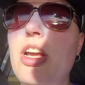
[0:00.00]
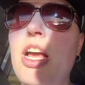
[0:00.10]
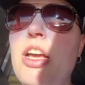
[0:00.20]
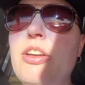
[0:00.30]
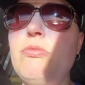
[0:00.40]

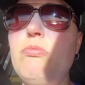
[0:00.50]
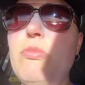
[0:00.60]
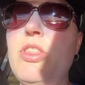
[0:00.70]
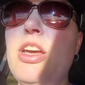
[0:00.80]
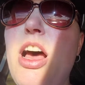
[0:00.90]
uh,
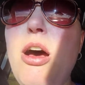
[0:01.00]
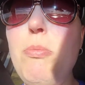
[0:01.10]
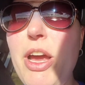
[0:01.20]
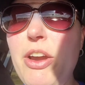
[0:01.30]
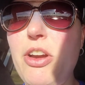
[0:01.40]
the
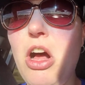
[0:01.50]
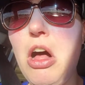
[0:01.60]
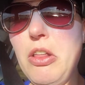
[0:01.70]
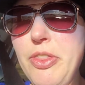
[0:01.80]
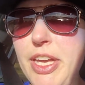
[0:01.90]
umpire
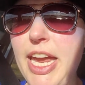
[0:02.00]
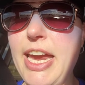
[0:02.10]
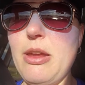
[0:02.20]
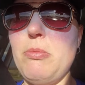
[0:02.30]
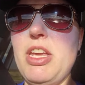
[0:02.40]
called the
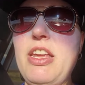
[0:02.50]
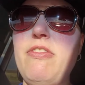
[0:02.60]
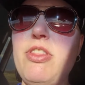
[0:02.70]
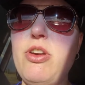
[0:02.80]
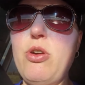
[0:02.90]
game
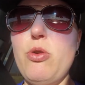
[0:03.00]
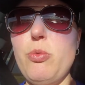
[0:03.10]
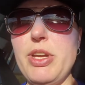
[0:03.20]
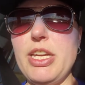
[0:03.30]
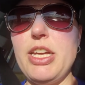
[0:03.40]
even
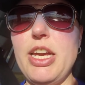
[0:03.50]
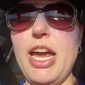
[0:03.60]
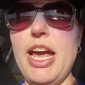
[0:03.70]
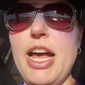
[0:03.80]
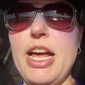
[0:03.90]
though we
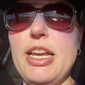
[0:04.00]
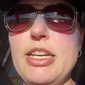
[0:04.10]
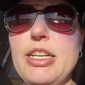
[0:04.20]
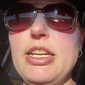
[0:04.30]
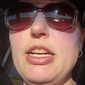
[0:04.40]
had